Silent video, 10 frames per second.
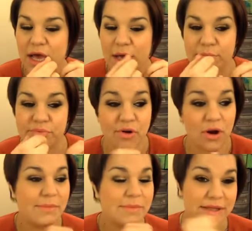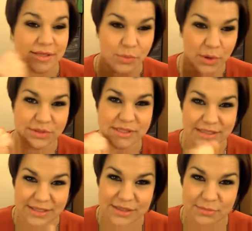primer that's well
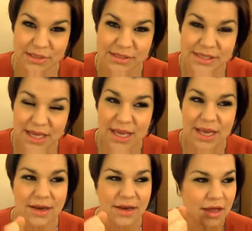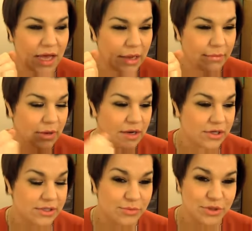set into my skin, a
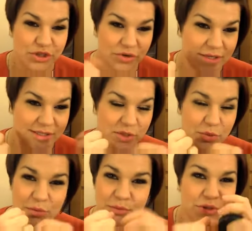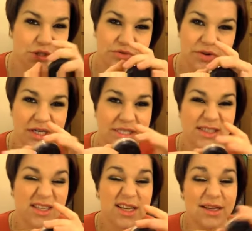nice moisturiser that's well
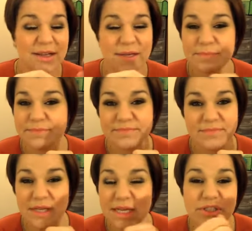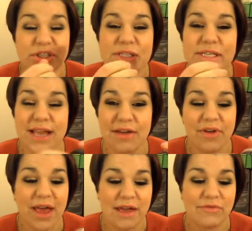moisturised. It just
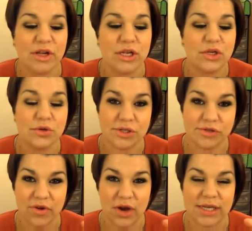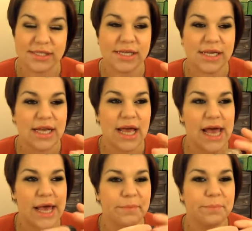never ever looks right.
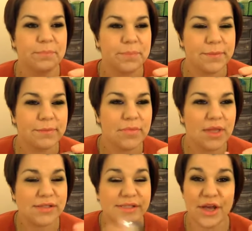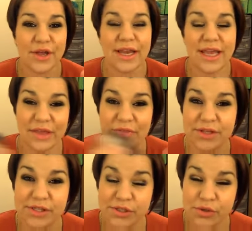Certainly in
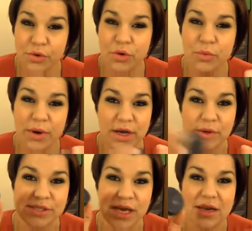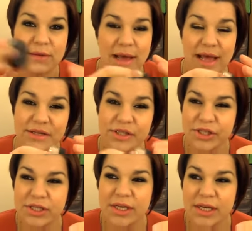the store when I was colour
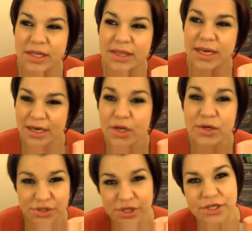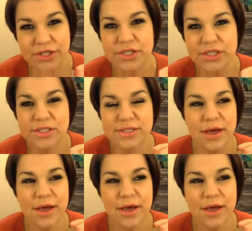matched, then it looked good. So